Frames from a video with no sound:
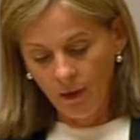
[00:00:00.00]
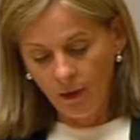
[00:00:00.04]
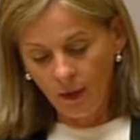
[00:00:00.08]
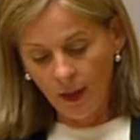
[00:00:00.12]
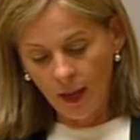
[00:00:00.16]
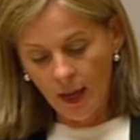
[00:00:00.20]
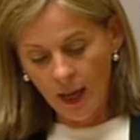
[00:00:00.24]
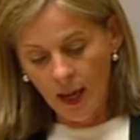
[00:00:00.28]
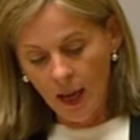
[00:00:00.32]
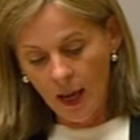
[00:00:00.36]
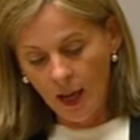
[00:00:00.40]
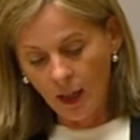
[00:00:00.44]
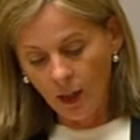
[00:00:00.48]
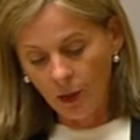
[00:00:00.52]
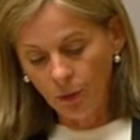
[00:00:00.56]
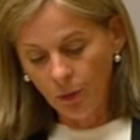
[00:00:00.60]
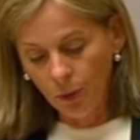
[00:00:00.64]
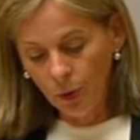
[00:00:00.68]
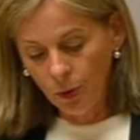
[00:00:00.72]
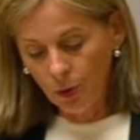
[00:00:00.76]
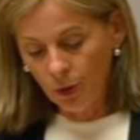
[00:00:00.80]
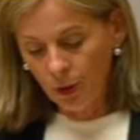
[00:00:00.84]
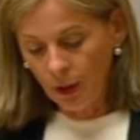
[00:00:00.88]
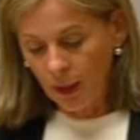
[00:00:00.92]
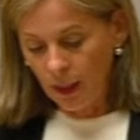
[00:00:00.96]
their
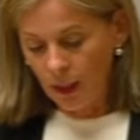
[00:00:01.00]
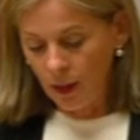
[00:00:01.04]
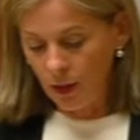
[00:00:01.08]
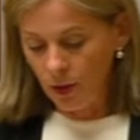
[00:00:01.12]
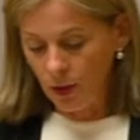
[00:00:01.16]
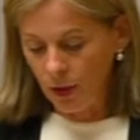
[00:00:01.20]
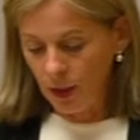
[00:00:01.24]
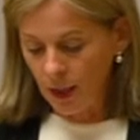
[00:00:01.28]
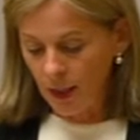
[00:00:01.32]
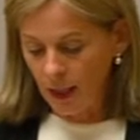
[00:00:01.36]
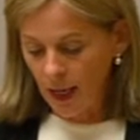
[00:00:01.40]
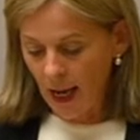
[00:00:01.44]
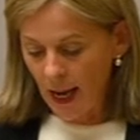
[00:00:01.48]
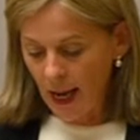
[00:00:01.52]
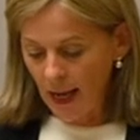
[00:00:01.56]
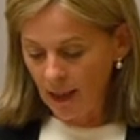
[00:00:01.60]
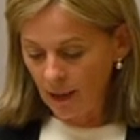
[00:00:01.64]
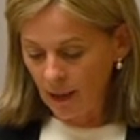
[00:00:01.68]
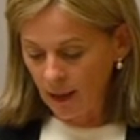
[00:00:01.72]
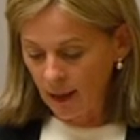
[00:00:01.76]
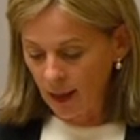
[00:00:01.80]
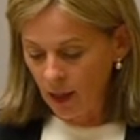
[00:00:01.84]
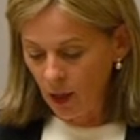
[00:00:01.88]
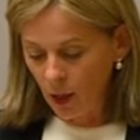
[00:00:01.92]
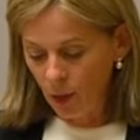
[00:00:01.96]
Gumurrii unit
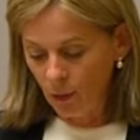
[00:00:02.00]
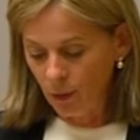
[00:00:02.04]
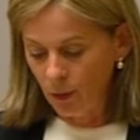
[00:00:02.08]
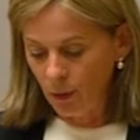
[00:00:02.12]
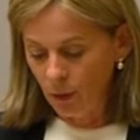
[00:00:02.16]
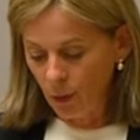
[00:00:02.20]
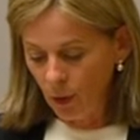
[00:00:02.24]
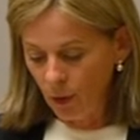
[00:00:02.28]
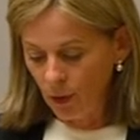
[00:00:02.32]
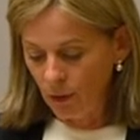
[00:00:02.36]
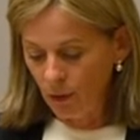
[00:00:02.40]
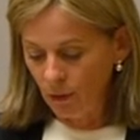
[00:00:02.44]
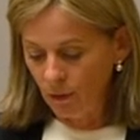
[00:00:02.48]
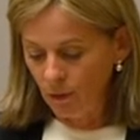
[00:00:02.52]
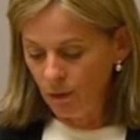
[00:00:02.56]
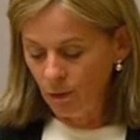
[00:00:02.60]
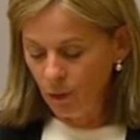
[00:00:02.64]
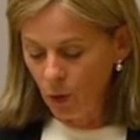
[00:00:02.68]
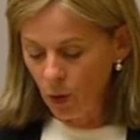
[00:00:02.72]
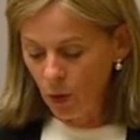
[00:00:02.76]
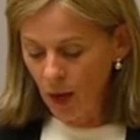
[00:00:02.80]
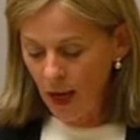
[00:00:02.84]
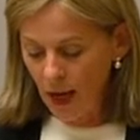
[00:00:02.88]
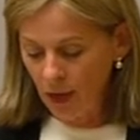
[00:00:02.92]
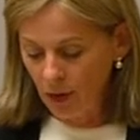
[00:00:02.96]
has helped more than
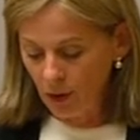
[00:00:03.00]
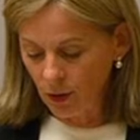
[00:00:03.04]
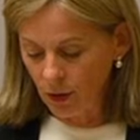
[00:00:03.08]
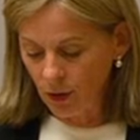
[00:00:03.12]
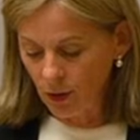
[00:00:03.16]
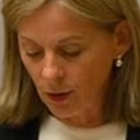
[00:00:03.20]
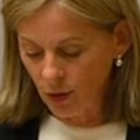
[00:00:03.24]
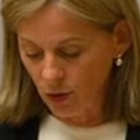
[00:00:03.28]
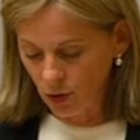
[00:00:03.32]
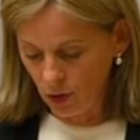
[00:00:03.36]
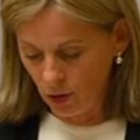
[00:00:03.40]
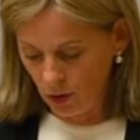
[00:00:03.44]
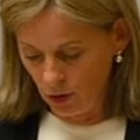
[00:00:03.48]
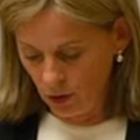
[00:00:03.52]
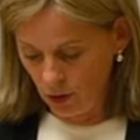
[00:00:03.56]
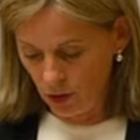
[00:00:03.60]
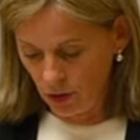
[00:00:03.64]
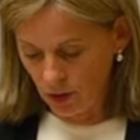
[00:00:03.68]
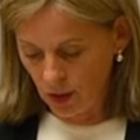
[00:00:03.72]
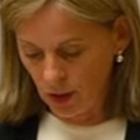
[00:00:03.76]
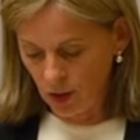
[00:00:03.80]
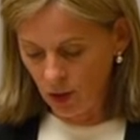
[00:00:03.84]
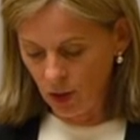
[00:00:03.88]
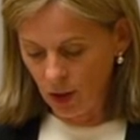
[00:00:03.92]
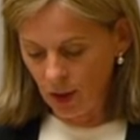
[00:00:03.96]
400
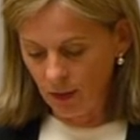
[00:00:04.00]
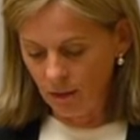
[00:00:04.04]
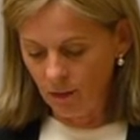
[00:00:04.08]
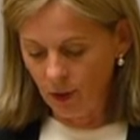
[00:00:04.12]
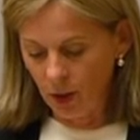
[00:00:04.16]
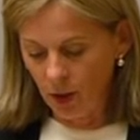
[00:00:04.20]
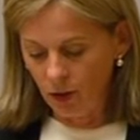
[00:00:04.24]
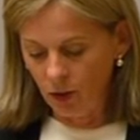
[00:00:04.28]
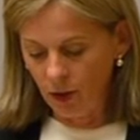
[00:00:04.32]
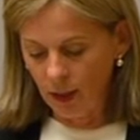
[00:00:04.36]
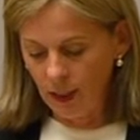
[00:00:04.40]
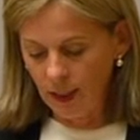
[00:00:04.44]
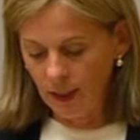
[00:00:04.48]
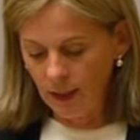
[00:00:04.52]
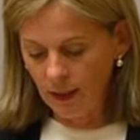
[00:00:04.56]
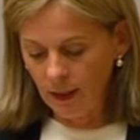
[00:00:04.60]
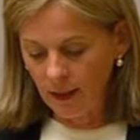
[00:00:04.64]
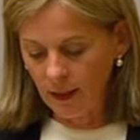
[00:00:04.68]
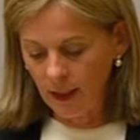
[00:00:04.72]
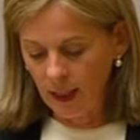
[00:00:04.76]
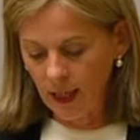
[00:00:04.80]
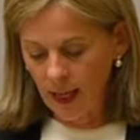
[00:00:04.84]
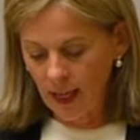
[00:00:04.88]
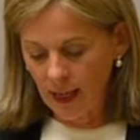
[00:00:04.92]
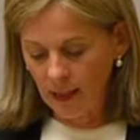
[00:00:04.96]
students achieve degrees
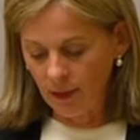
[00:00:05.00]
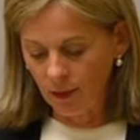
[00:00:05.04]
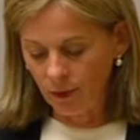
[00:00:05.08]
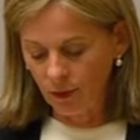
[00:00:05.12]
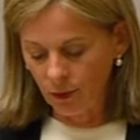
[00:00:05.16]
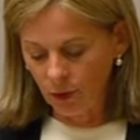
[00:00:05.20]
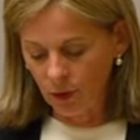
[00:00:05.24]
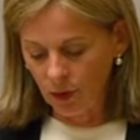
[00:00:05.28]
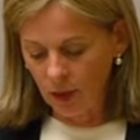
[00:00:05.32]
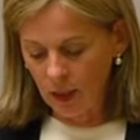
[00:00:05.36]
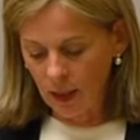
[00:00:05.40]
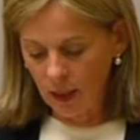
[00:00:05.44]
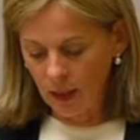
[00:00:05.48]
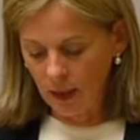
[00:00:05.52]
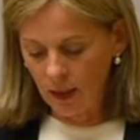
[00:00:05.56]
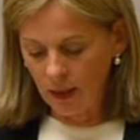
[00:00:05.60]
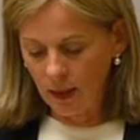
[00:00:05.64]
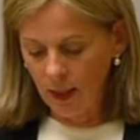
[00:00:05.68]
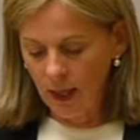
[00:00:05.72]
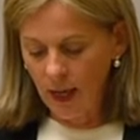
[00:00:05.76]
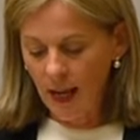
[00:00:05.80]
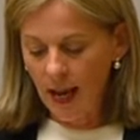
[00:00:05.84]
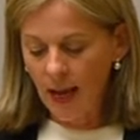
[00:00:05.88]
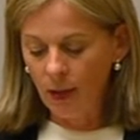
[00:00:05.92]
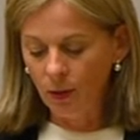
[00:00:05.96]
in the last few years
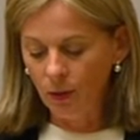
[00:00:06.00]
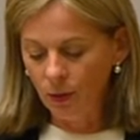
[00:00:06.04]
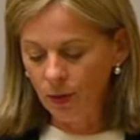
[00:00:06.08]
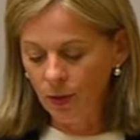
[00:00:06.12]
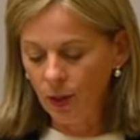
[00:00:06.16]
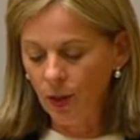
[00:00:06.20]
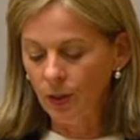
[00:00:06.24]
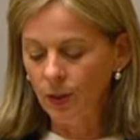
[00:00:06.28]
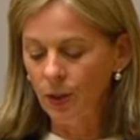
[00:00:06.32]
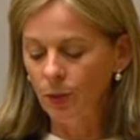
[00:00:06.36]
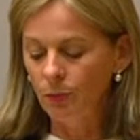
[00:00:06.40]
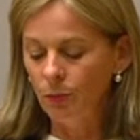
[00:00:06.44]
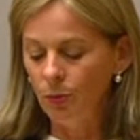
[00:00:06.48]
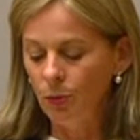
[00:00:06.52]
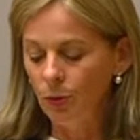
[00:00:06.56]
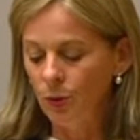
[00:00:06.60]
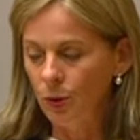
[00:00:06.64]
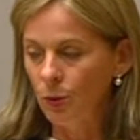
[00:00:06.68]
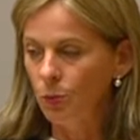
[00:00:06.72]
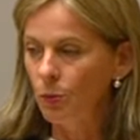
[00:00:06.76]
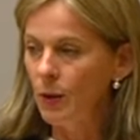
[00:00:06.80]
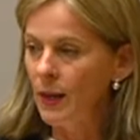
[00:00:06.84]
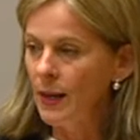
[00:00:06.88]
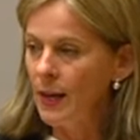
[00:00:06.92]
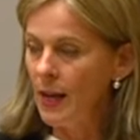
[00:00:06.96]
and also
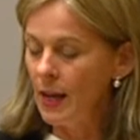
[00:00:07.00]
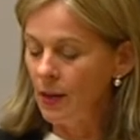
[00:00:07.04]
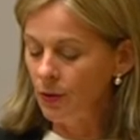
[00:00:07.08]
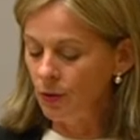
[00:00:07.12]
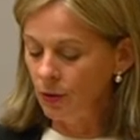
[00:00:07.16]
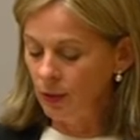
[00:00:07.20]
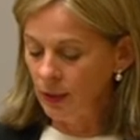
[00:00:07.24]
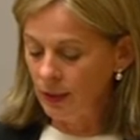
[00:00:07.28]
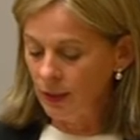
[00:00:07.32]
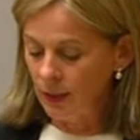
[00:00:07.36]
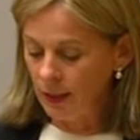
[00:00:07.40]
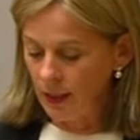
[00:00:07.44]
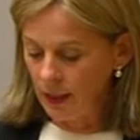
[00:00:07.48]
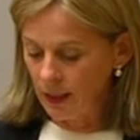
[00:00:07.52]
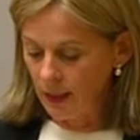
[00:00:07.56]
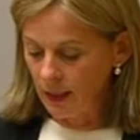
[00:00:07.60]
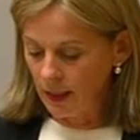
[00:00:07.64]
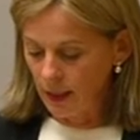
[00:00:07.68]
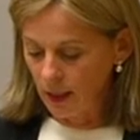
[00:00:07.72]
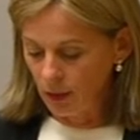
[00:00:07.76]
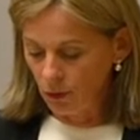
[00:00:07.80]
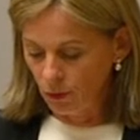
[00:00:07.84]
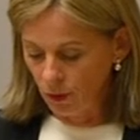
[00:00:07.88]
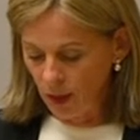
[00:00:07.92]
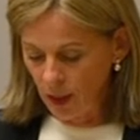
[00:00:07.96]
supports
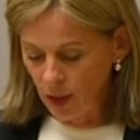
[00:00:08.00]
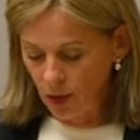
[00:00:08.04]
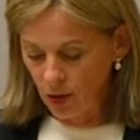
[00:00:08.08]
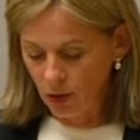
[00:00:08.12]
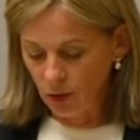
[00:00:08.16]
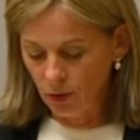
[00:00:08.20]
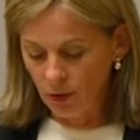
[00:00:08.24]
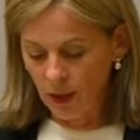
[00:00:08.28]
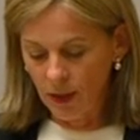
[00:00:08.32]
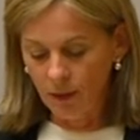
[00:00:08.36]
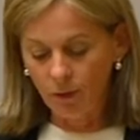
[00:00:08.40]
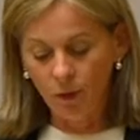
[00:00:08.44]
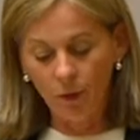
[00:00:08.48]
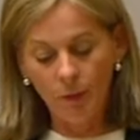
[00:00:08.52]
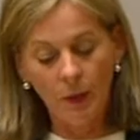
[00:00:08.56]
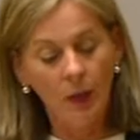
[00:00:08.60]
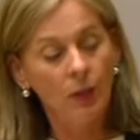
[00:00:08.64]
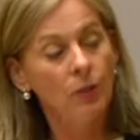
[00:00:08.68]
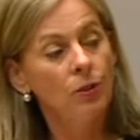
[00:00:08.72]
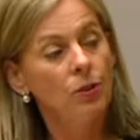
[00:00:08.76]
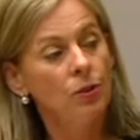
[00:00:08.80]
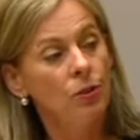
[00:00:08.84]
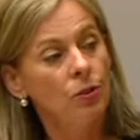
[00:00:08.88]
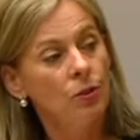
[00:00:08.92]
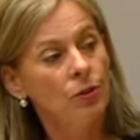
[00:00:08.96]
160 regional and
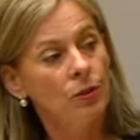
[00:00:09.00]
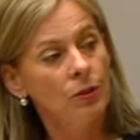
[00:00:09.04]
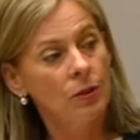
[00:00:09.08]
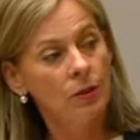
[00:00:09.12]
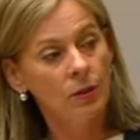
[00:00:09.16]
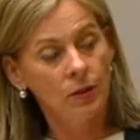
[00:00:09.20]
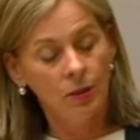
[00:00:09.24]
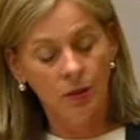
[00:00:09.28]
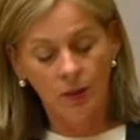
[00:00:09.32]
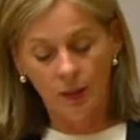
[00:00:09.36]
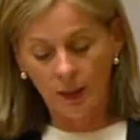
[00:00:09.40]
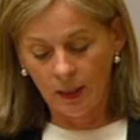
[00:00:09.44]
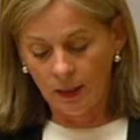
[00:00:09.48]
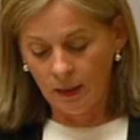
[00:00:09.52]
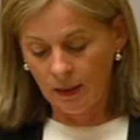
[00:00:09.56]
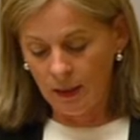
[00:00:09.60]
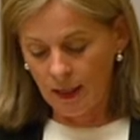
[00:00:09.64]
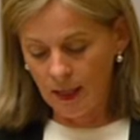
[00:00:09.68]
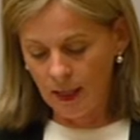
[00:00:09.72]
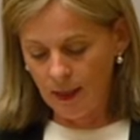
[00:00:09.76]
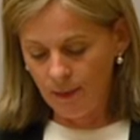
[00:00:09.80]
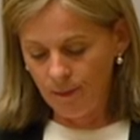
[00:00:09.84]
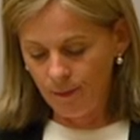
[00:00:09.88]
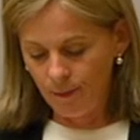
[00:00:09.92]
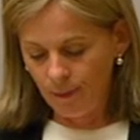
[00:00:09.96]
remote students to
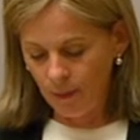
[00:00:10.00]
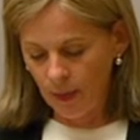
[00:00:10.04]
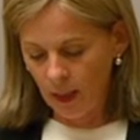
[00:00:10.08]
succeed.